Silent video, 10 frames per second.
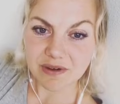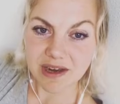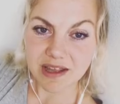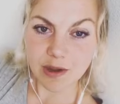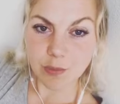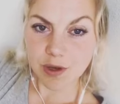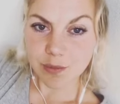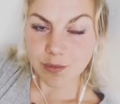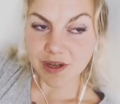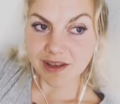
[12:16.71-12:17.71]
and I want to
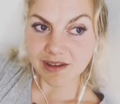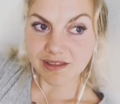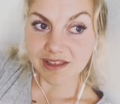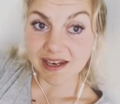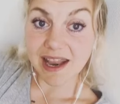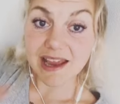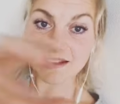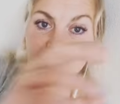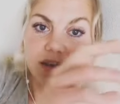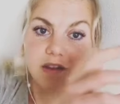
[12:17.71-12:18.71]
bring the
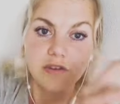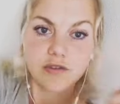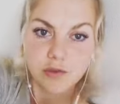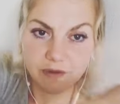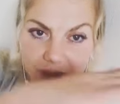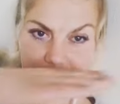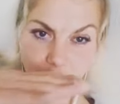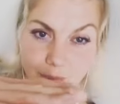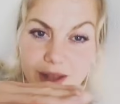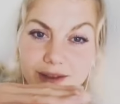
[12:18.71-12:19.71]
light so we have the
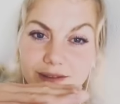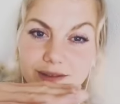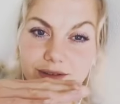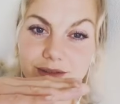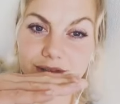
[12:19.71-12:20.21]
balance.